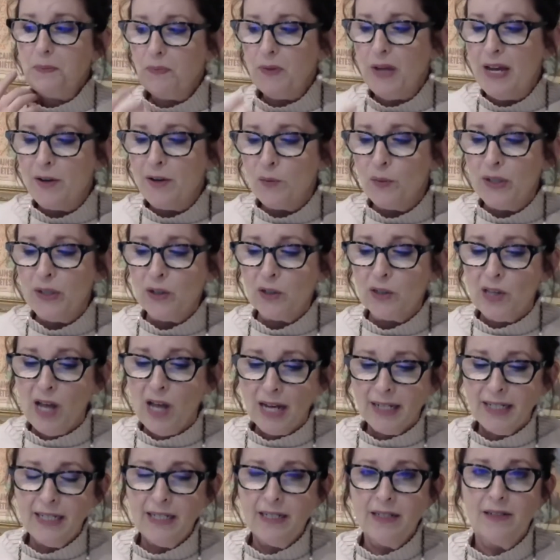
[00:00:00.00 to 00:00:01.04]
And we are
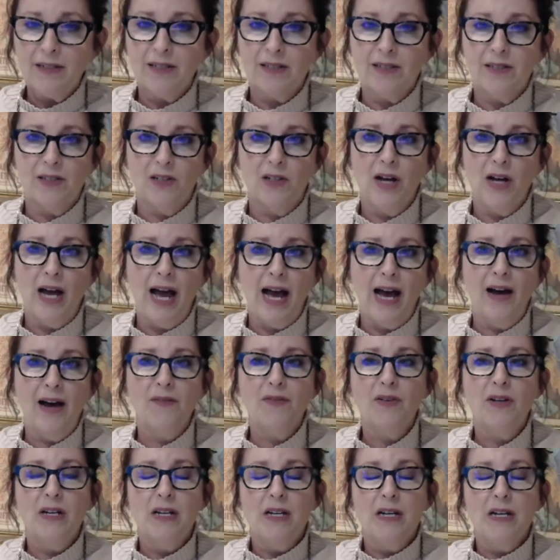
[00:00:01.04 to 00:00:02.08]
lucky to still
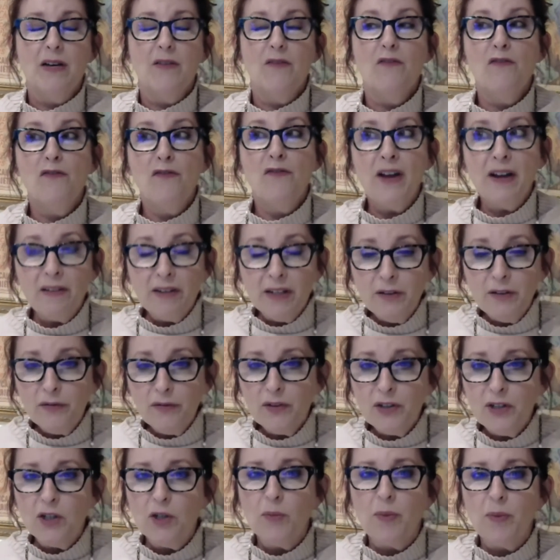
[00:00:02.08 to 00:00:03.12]
have very
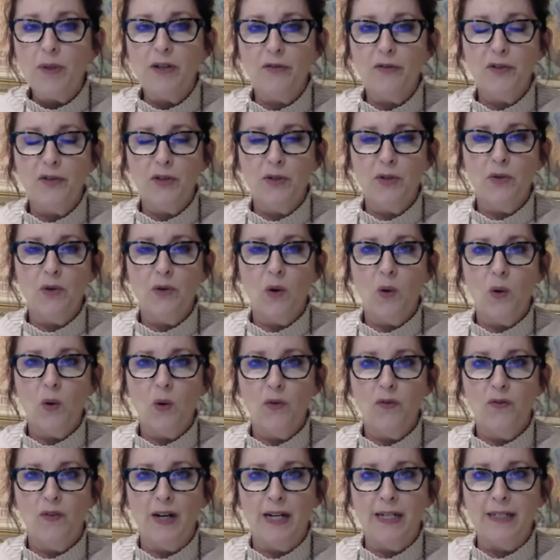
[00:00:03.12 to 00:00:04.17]
few, but a few
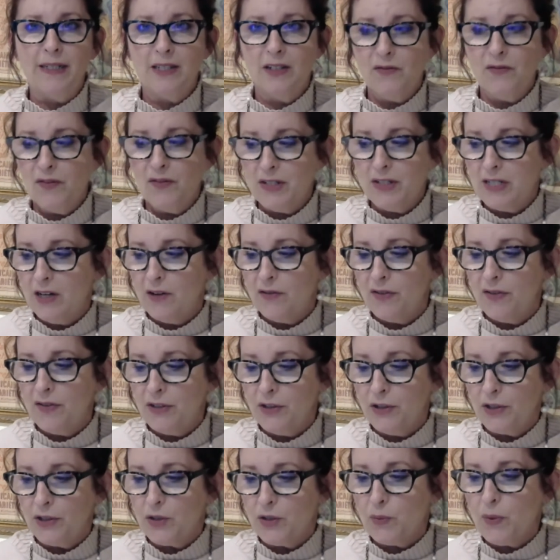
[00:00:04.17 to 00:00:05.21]
old vine Zinfandel vineyards.